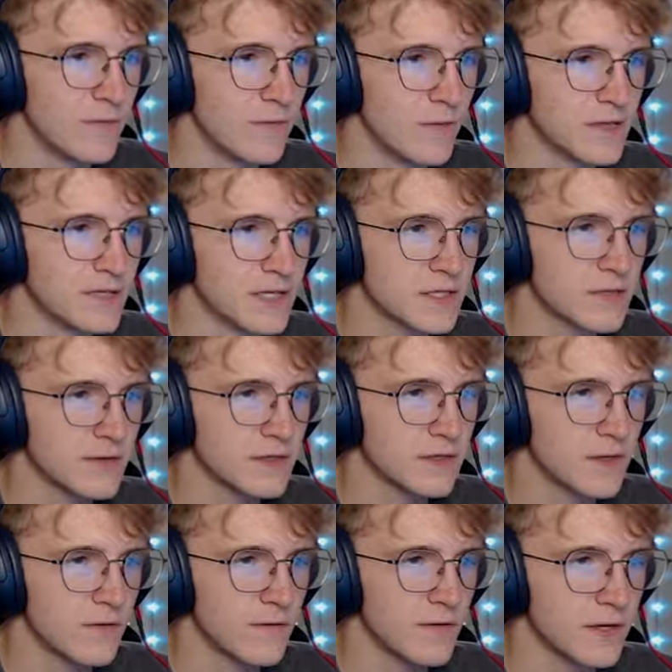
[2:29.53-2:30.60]
Was I supposed to
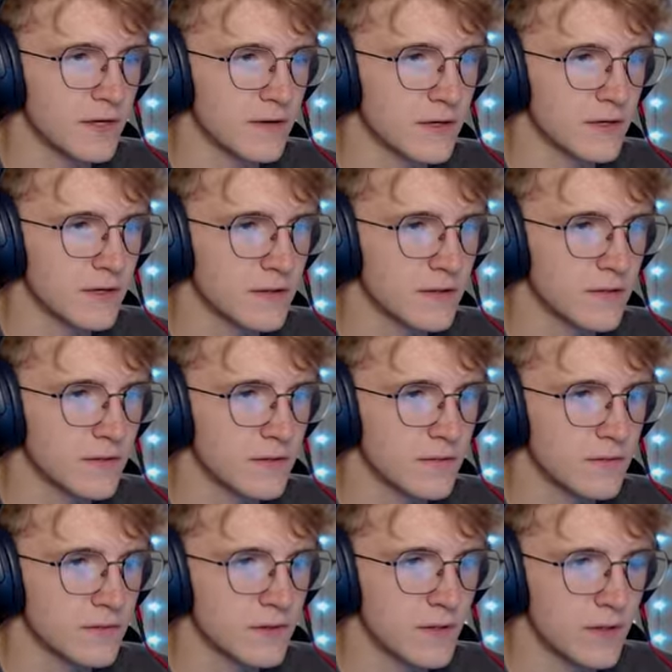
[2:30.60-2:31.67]
go over here to get the,
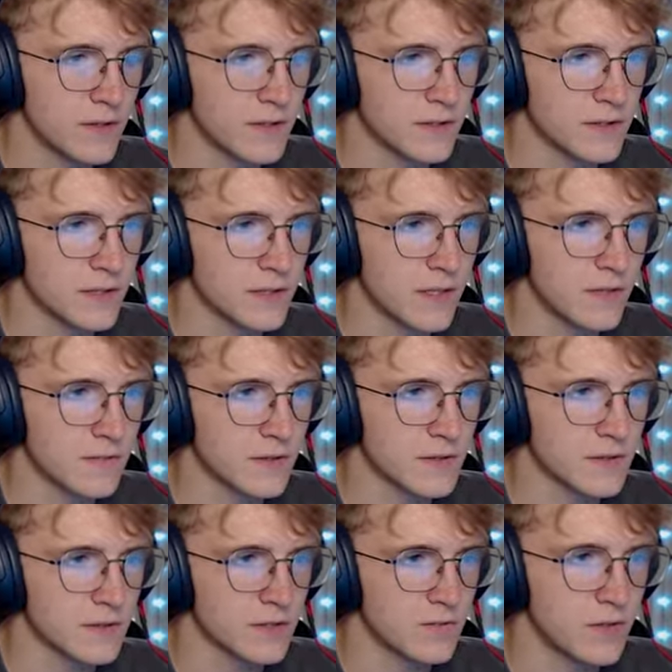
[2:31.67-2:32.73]
the hunter slime?
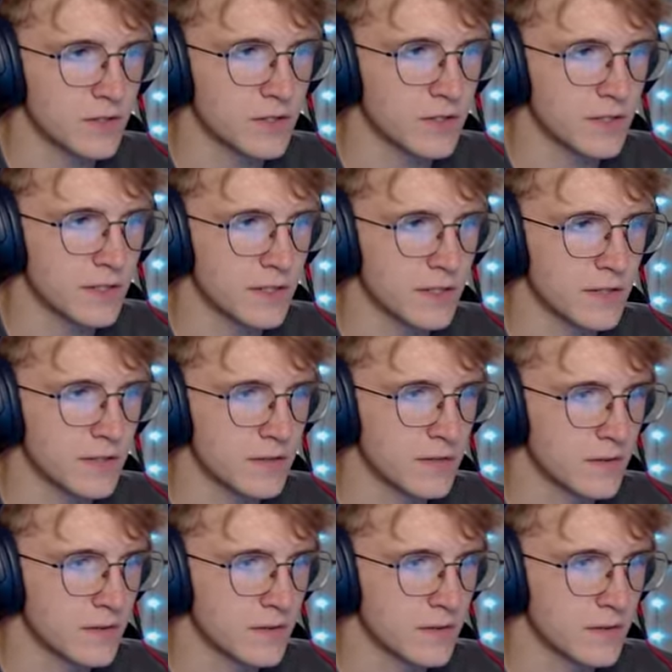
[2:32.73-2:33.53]
Because there's a bunch right here.